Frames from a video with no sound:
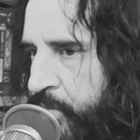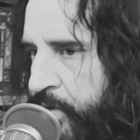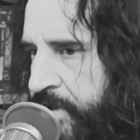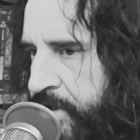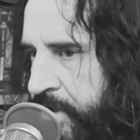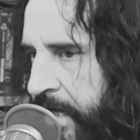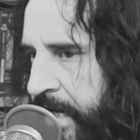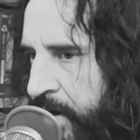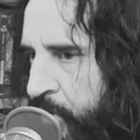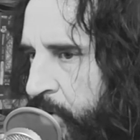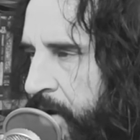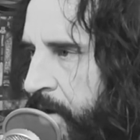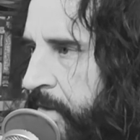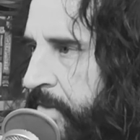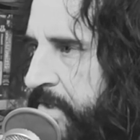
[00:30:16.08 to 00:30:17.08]
would say,
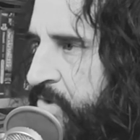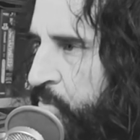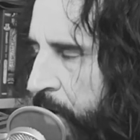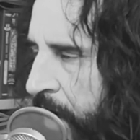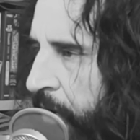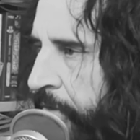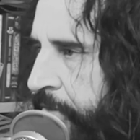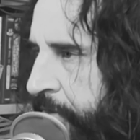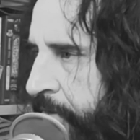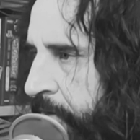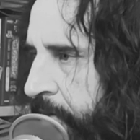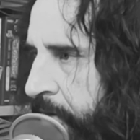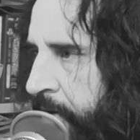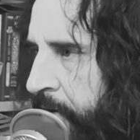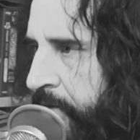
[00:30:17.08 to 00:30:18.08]
well, this wealth
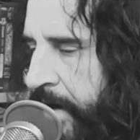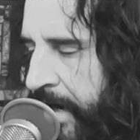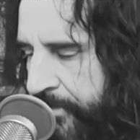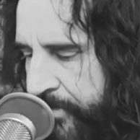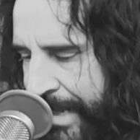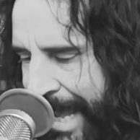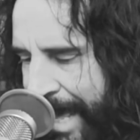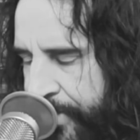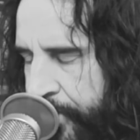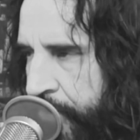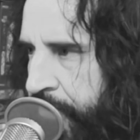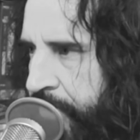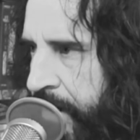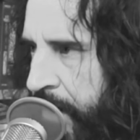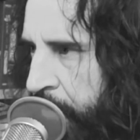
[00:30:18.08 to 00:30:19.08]
that I've
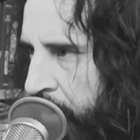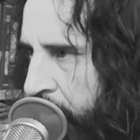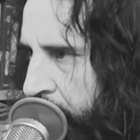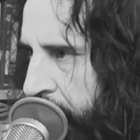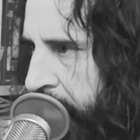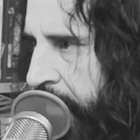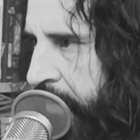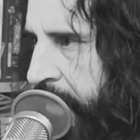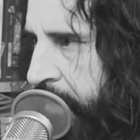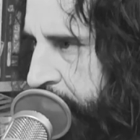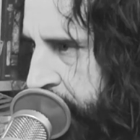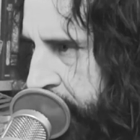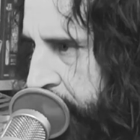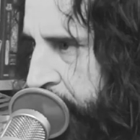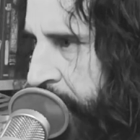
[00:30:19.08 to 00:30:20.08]
gathered, that I'm holding, that I'm
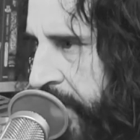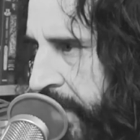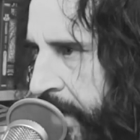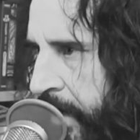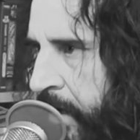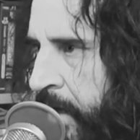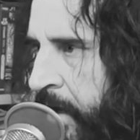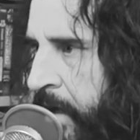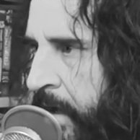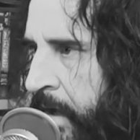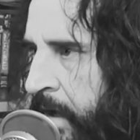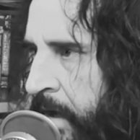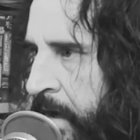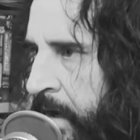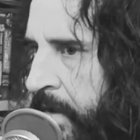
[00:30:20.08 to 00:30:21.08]
stewarding,
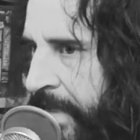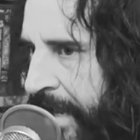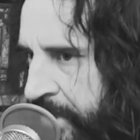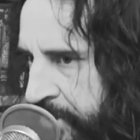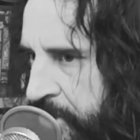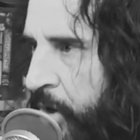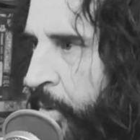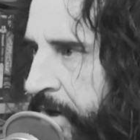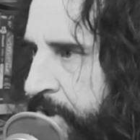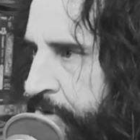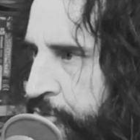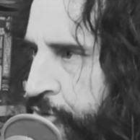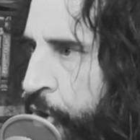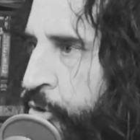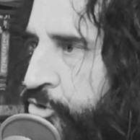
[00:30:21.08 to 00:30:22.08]
that is going to
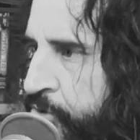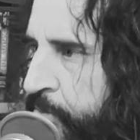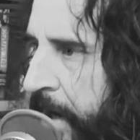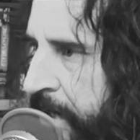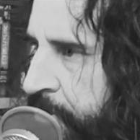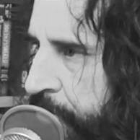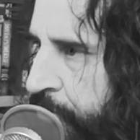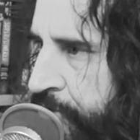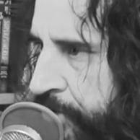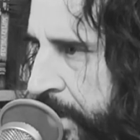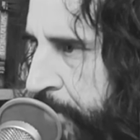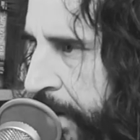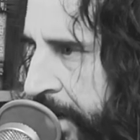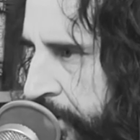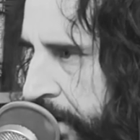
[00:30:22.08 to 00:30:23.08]
go to my children
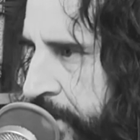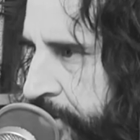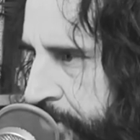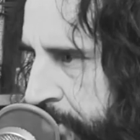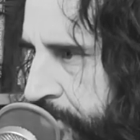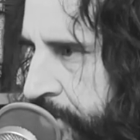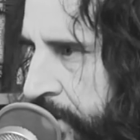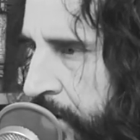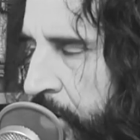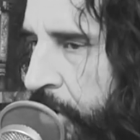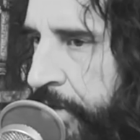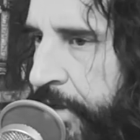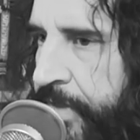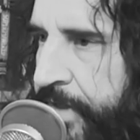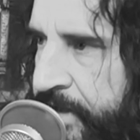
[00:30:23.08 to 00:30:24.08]
and my grandchildren. All
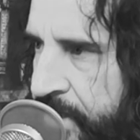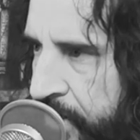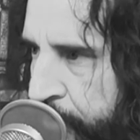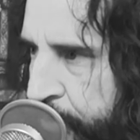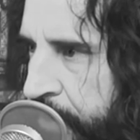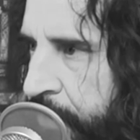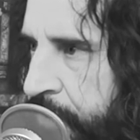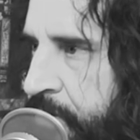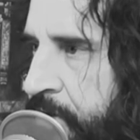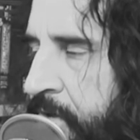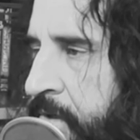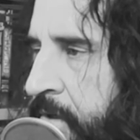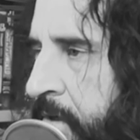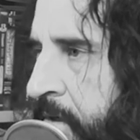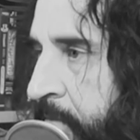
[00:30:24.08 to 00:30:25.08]
the things I've built,
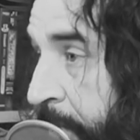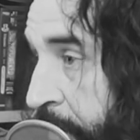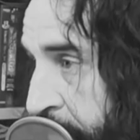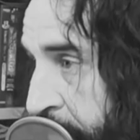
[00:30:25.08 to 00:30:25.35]
maybe